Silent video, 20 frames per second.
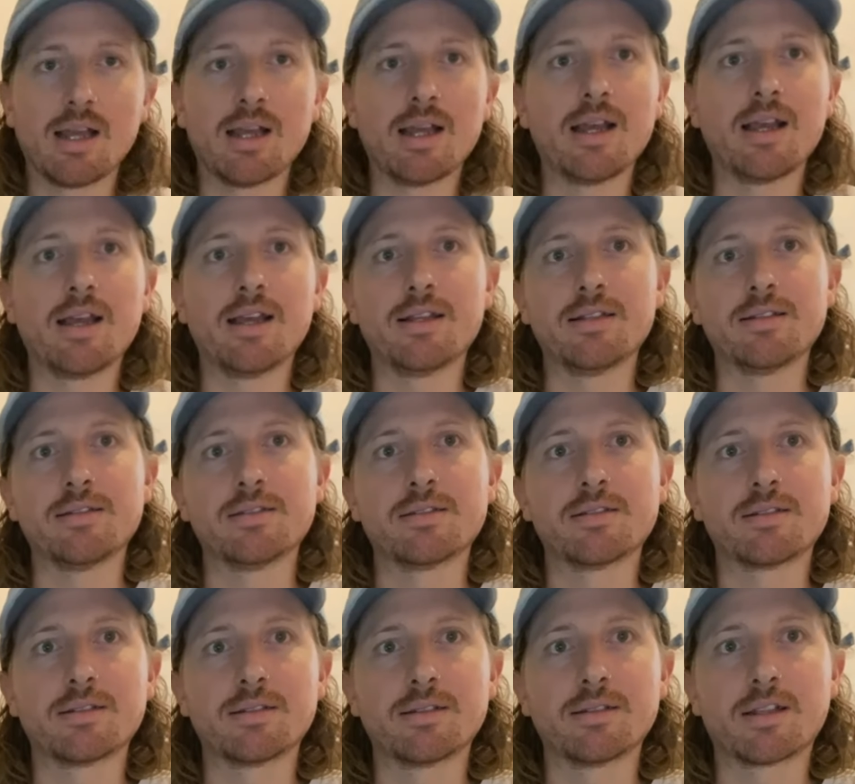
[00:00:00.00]

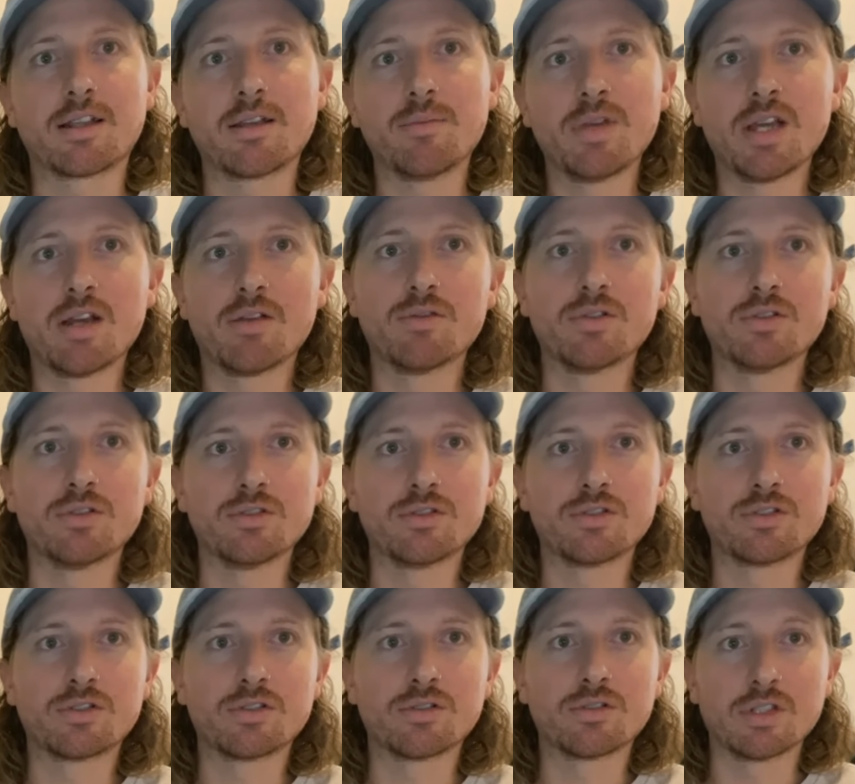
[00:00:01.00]
And the Khmer
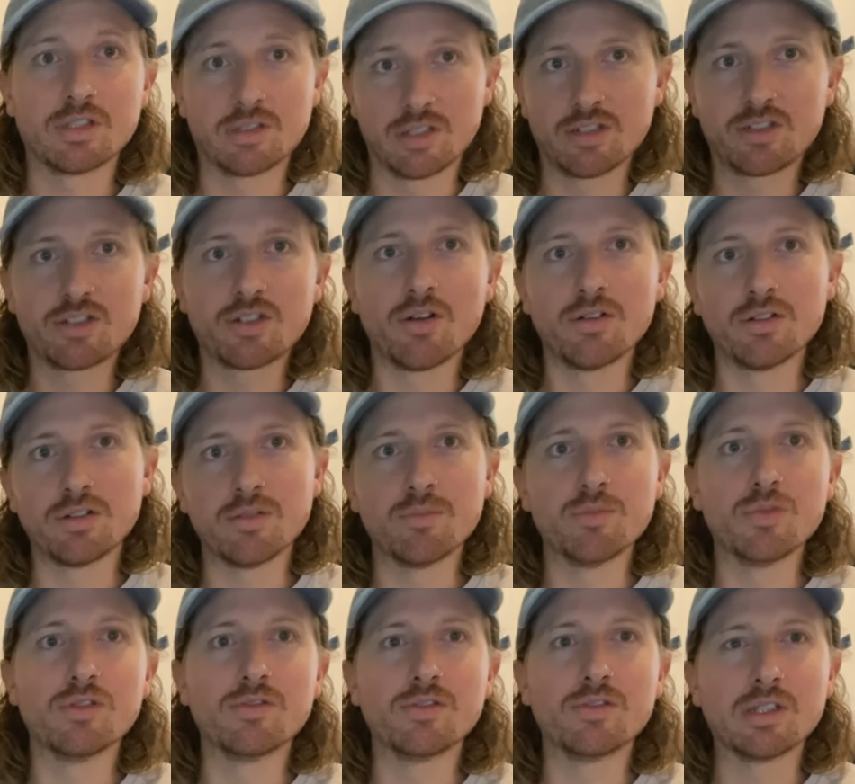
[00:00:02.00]
Rouge, it's shown in the
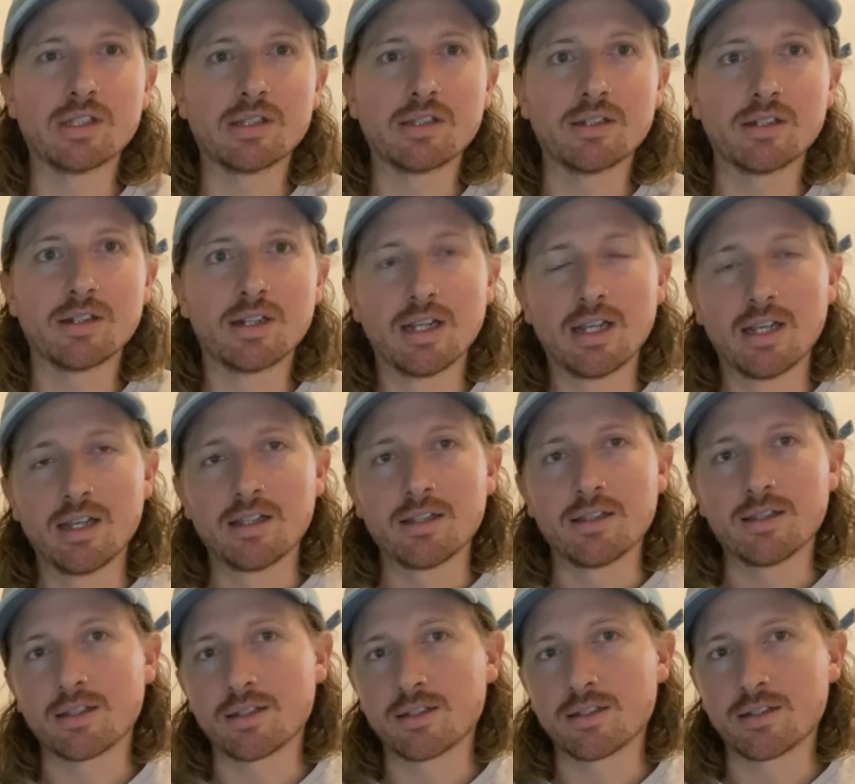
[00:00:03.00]
movie that
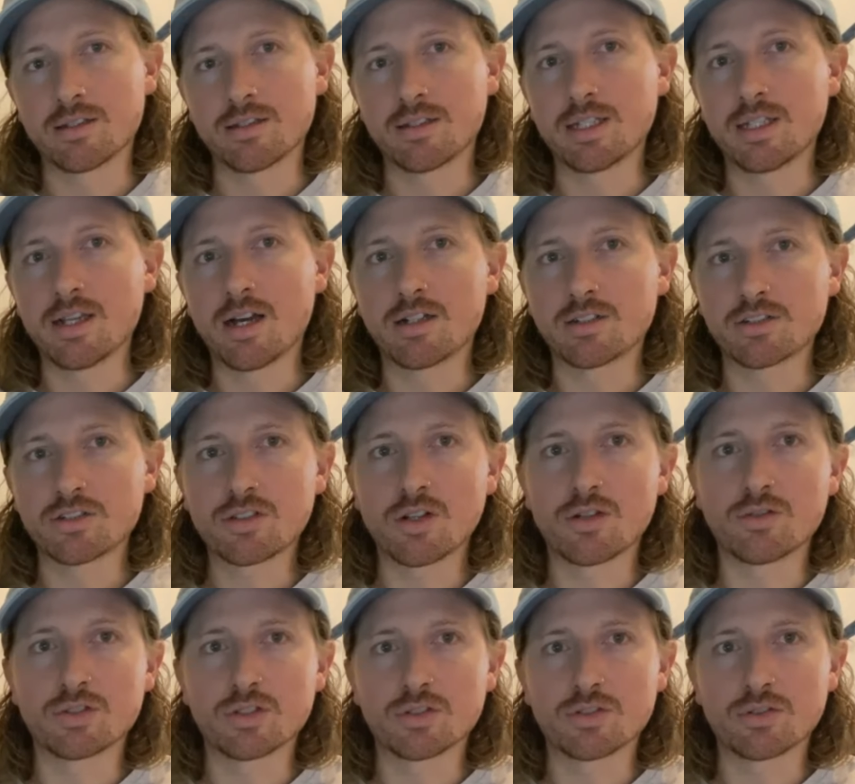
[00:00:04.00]
the young
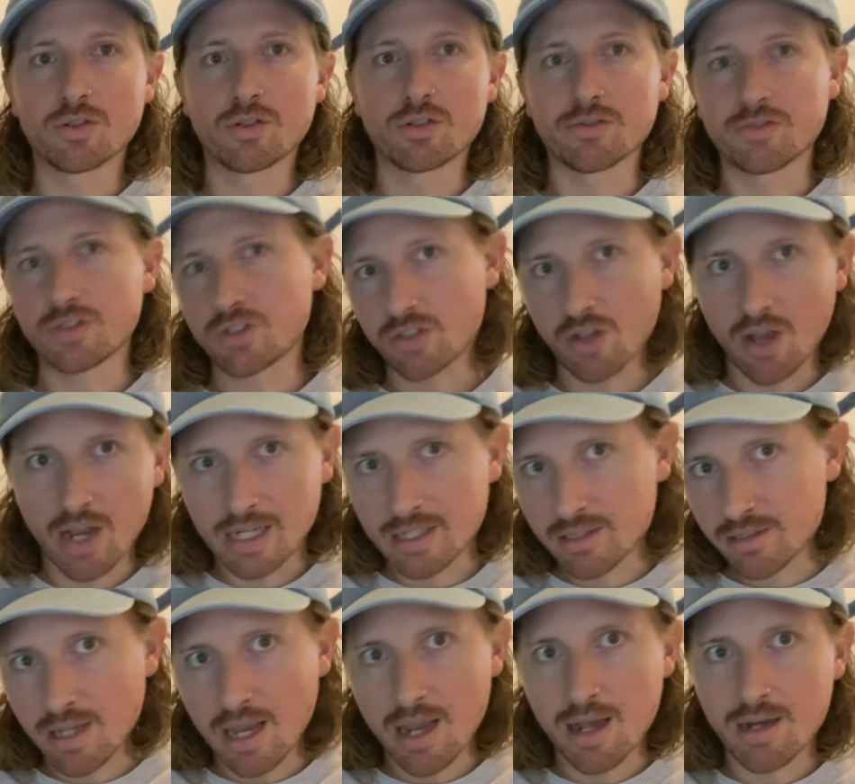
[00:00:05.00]
soldier sort of
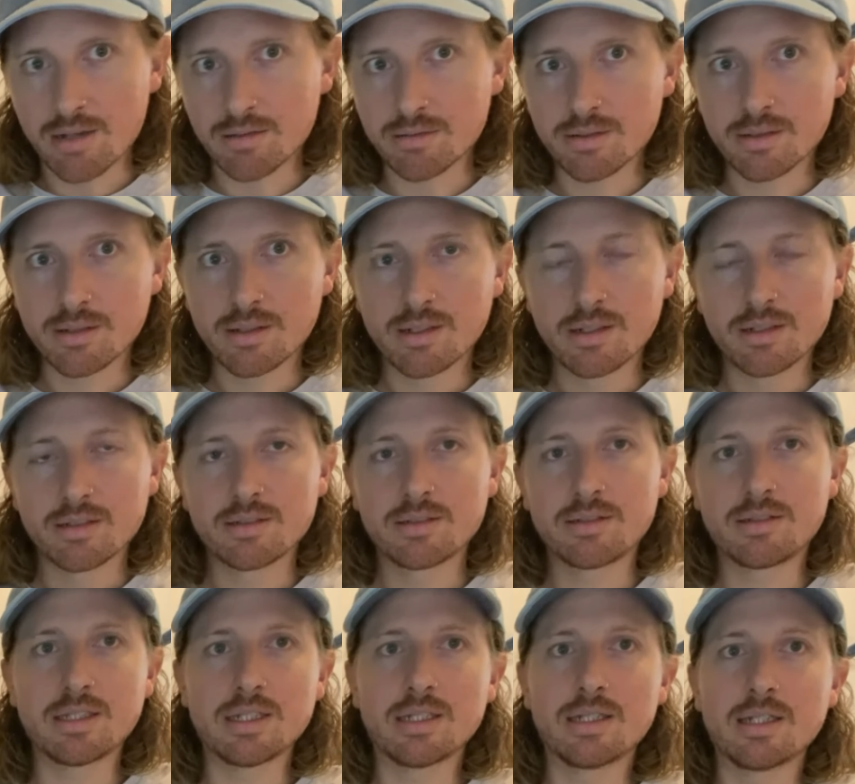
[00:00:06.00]
psychs out
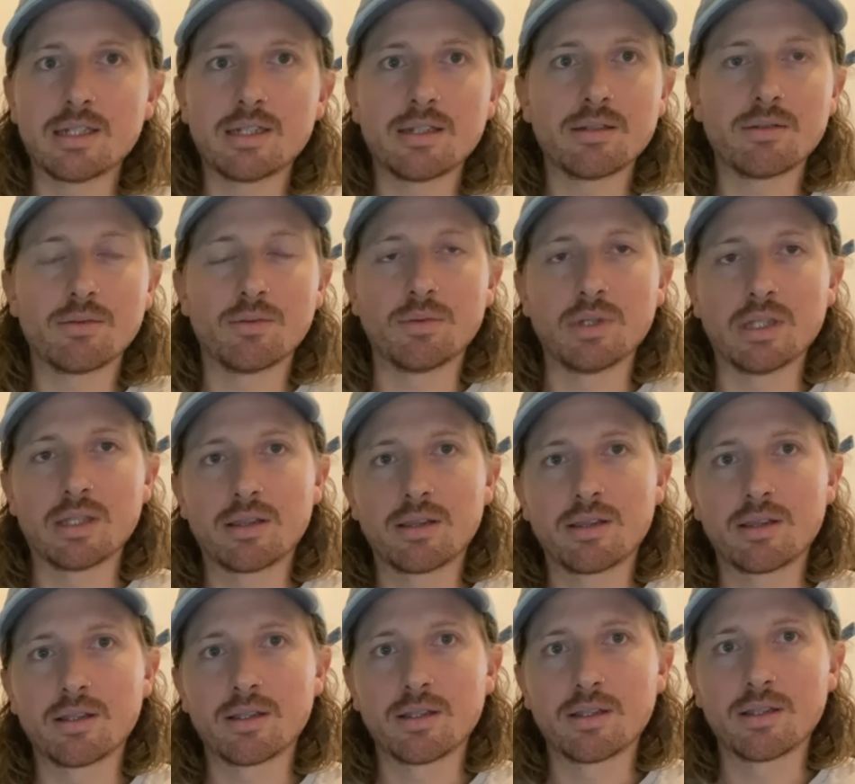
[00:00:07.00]
Sydney
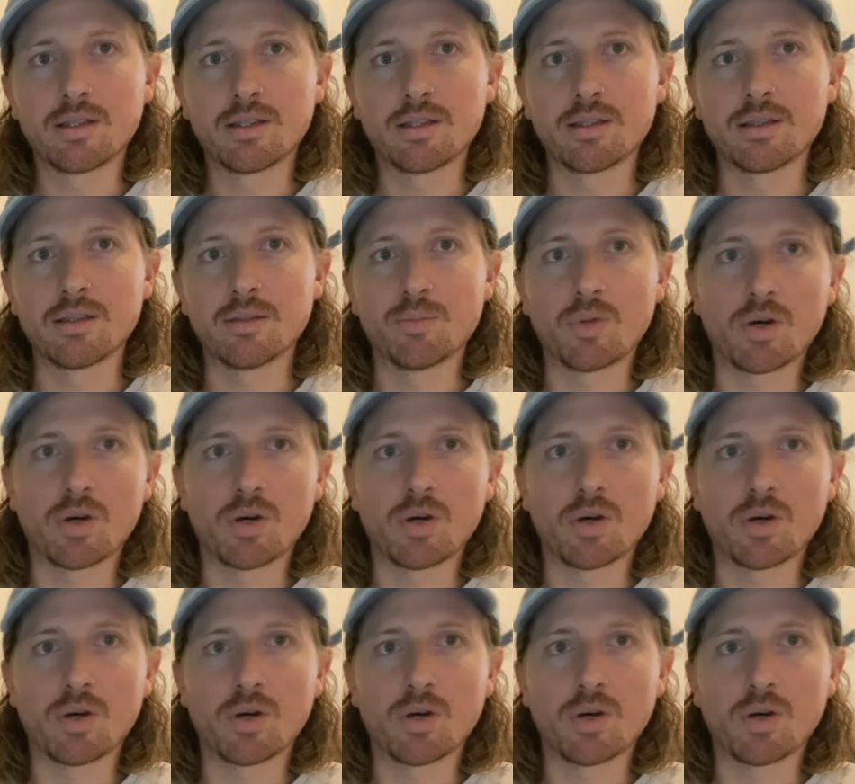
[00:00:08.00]
with the